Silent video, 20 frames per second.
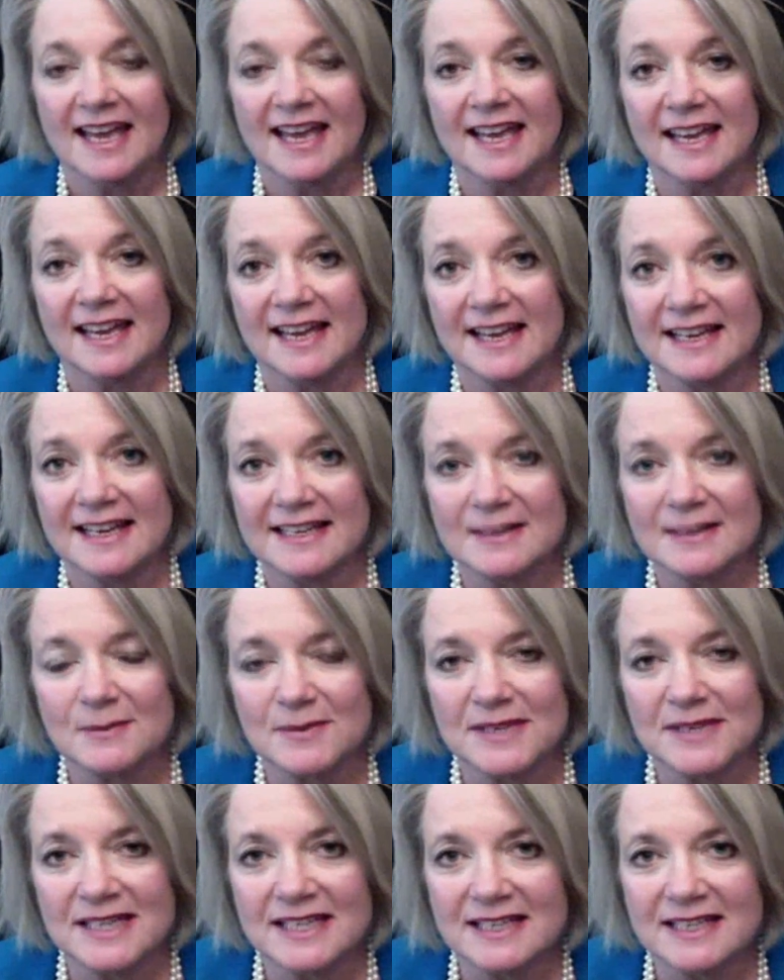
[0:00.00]
And
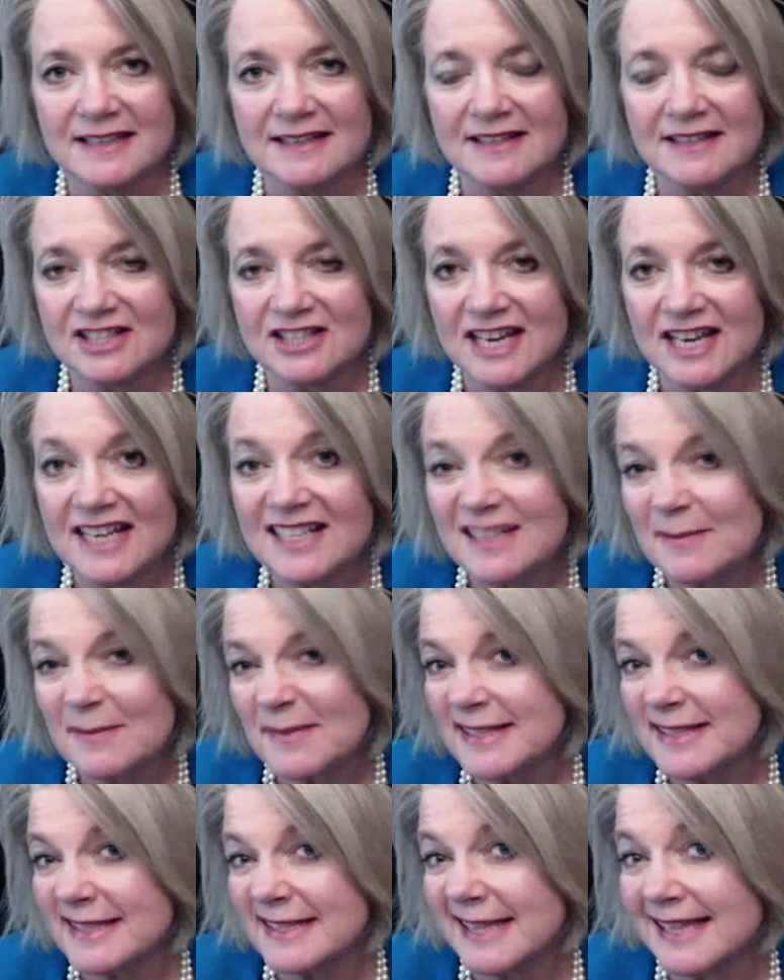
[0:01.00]
we changed
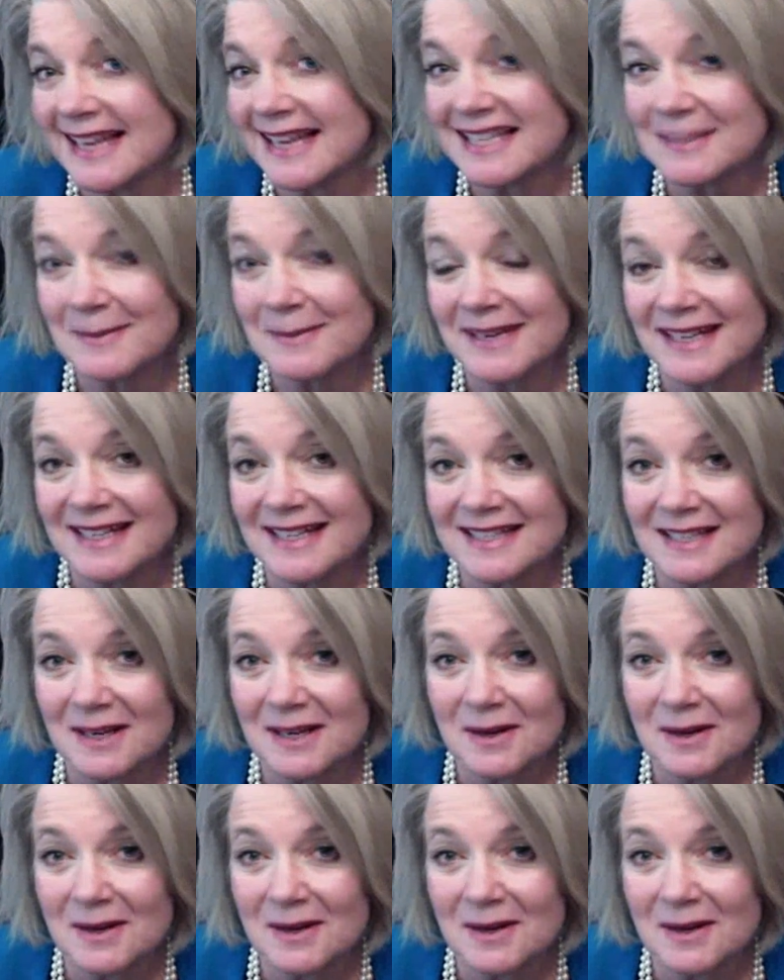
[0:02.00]
some things at the last minute.